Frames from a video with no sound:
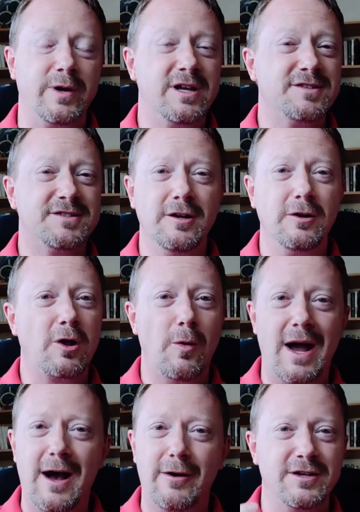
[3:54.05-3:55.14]
We can still
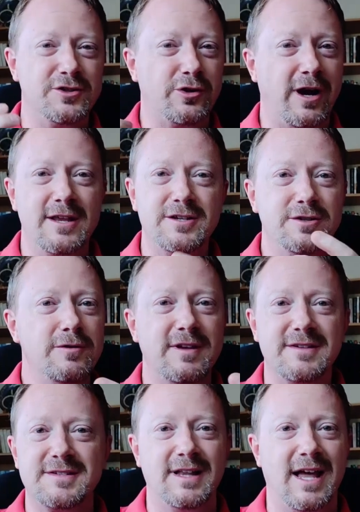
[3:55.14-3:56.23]
go out and try to do
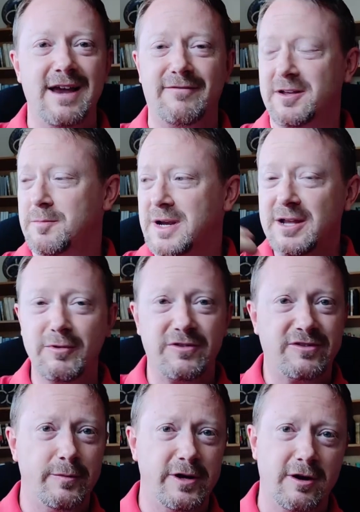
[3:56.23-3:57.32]
things in life, like meeting with
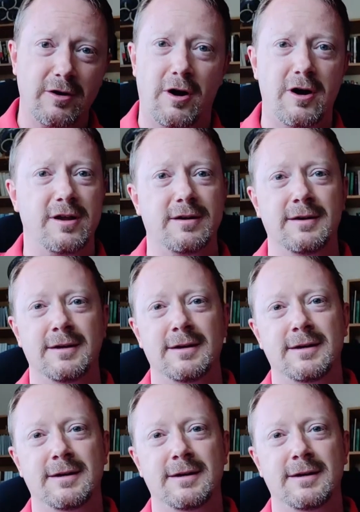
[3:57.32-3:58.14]
someone in a garden.